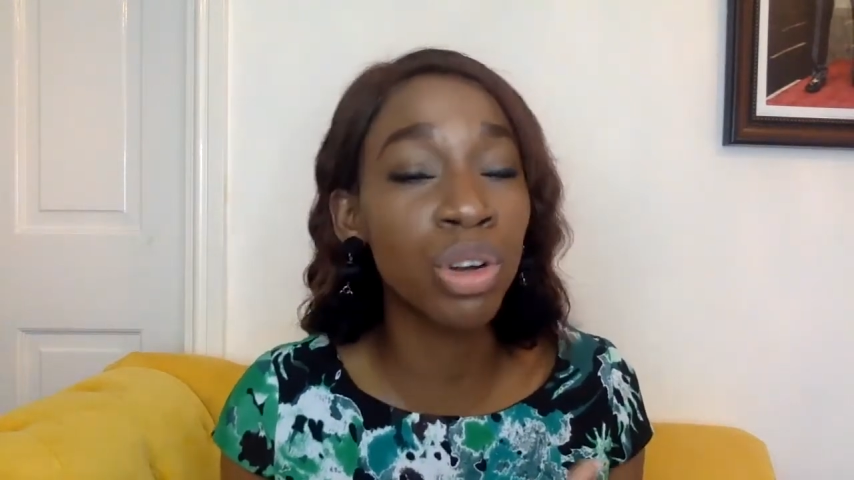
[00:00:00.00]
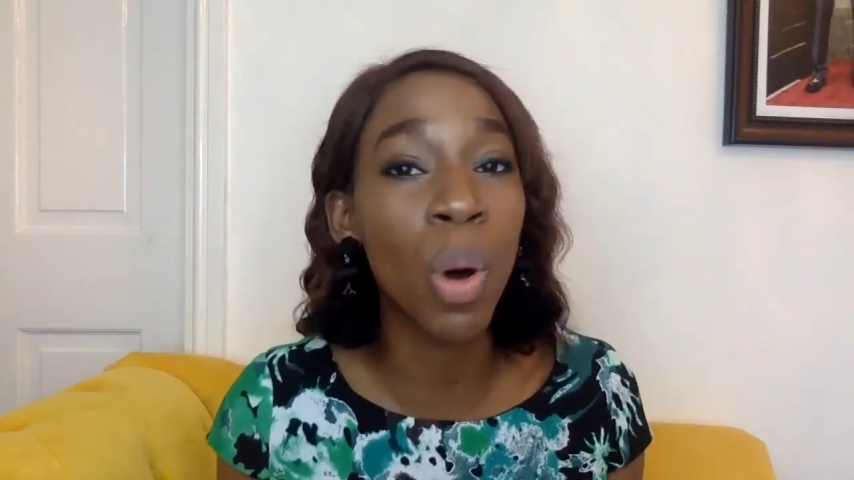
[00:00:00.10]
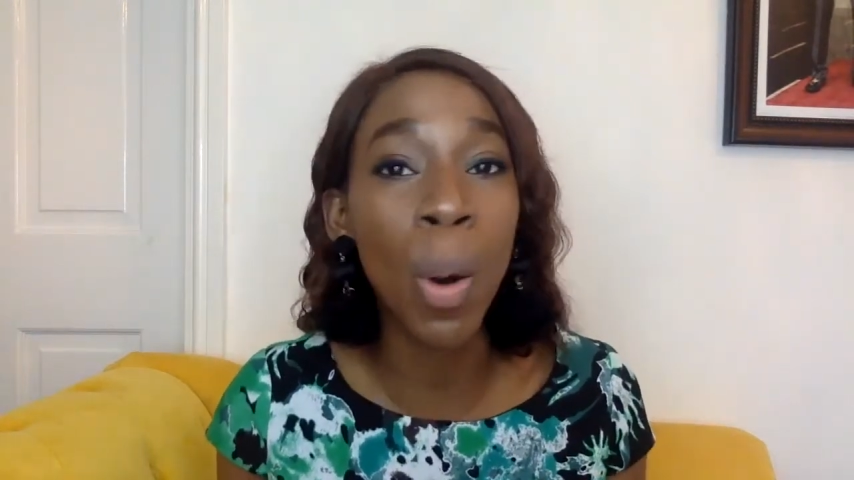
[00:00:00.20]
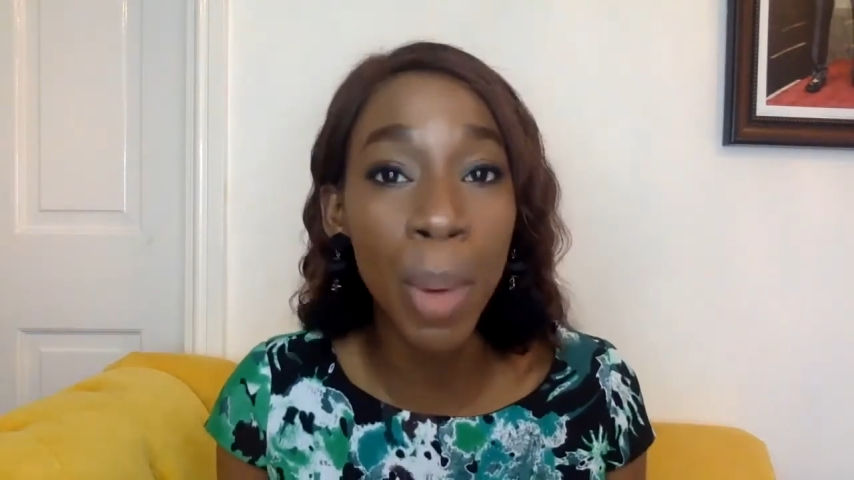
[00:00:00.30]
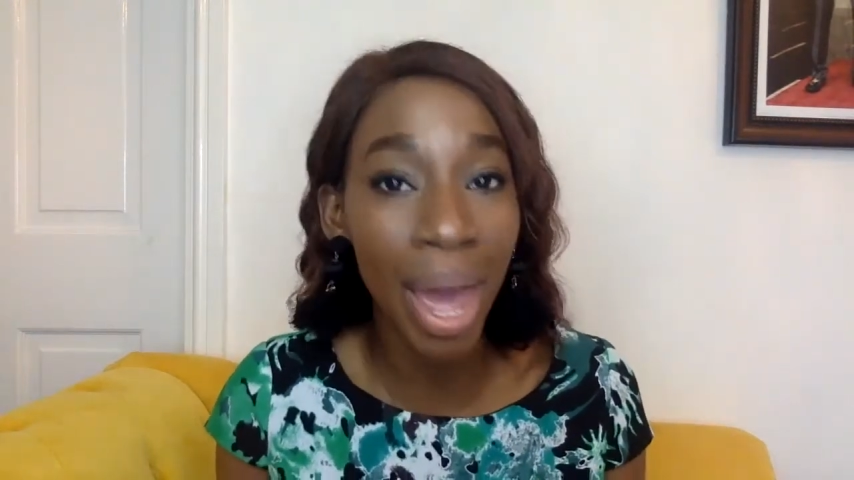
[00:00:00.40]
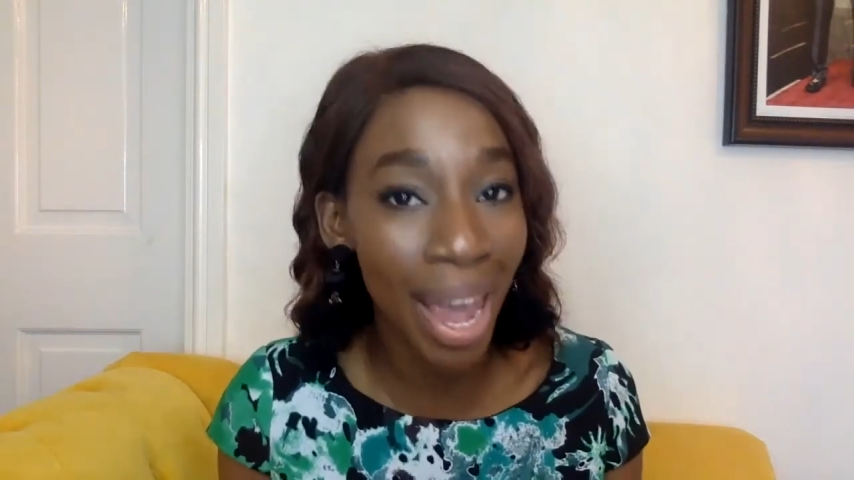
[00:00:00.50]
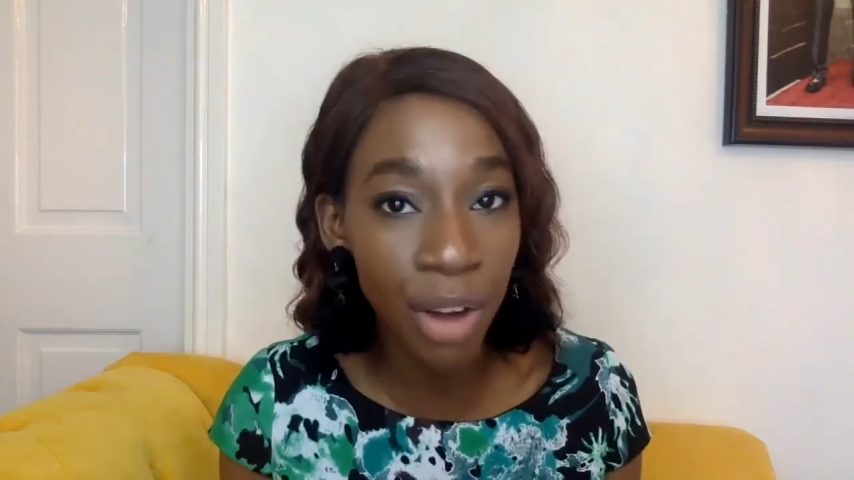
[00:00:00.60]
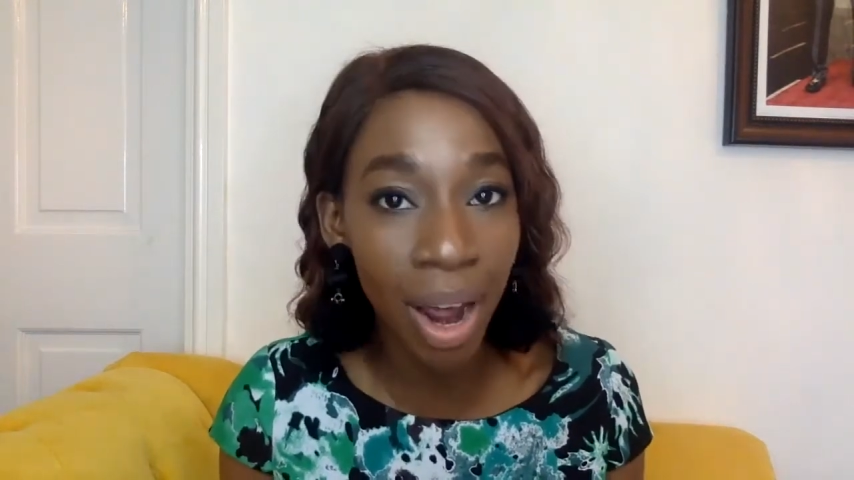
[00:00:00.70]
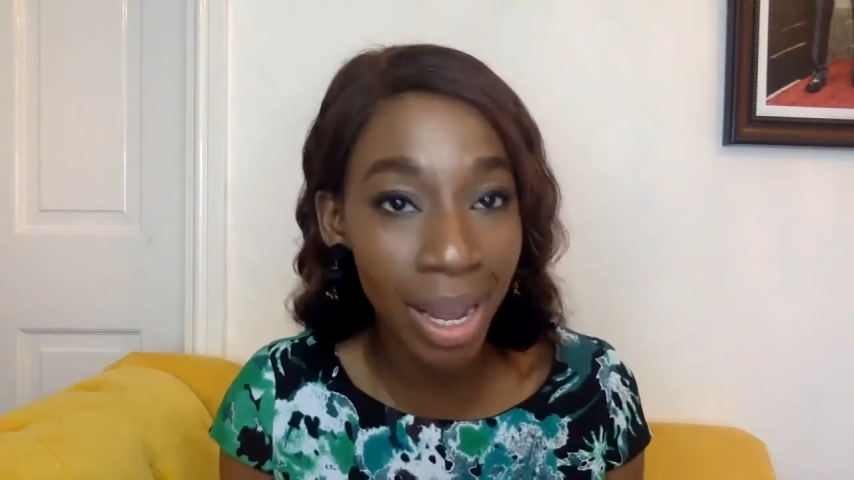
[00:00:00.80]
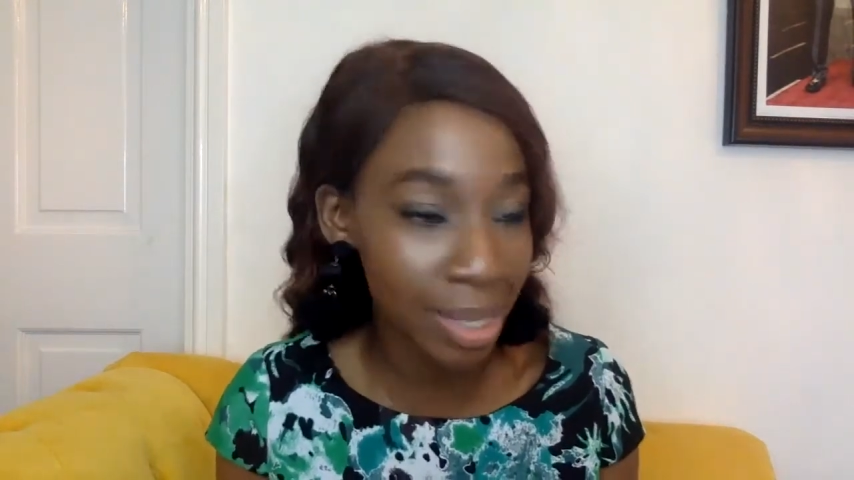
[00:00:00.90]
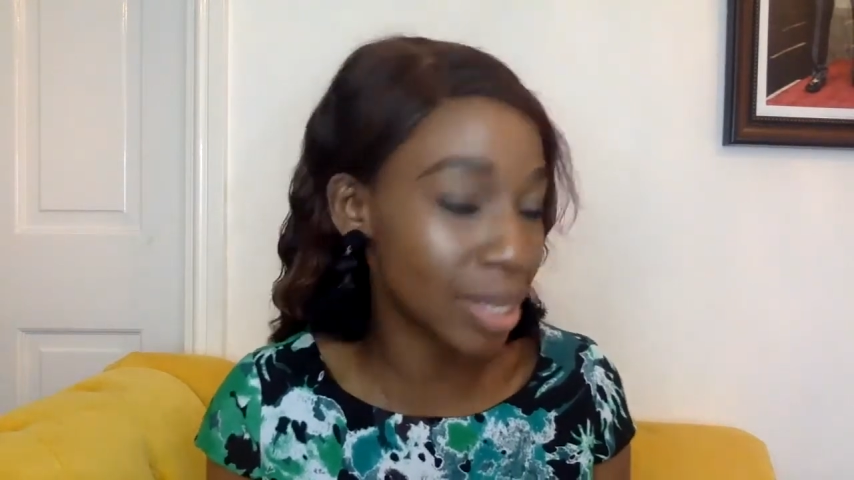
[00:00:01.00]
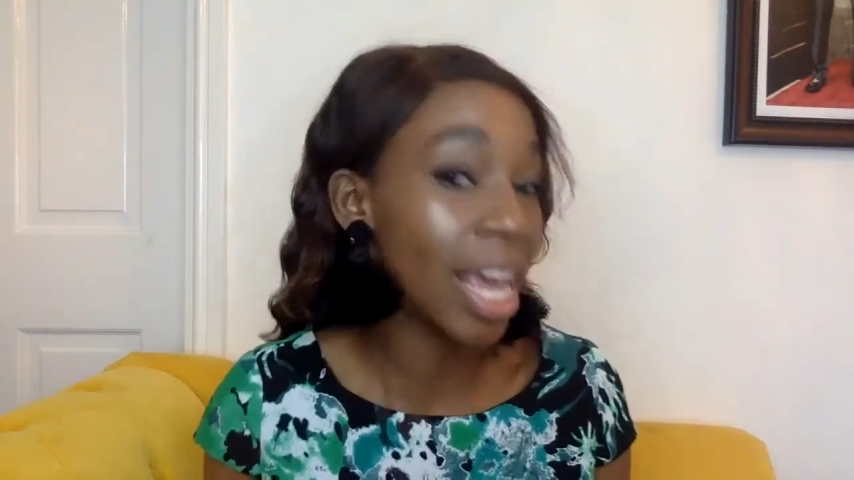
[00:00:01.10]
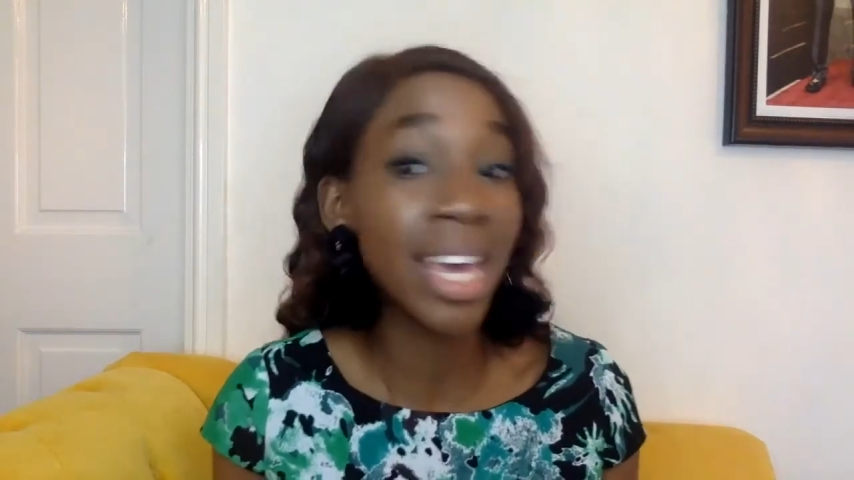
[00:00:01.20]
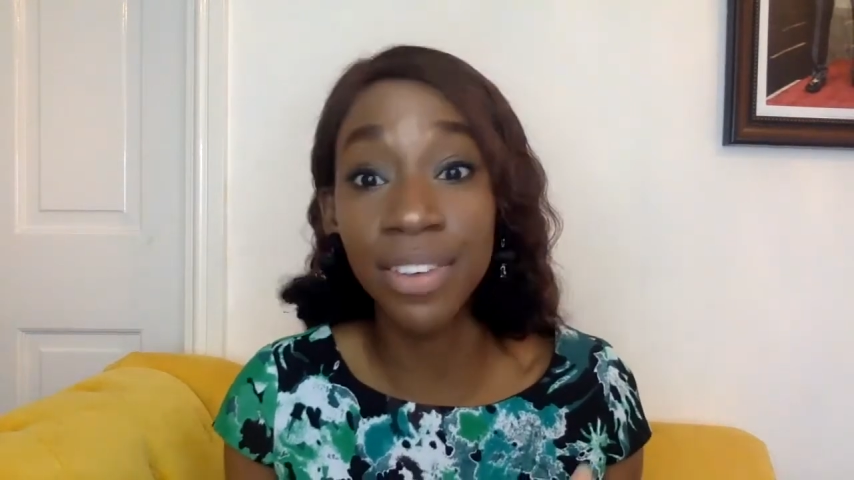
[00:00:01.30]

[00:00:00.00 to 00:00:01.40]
or a pay rise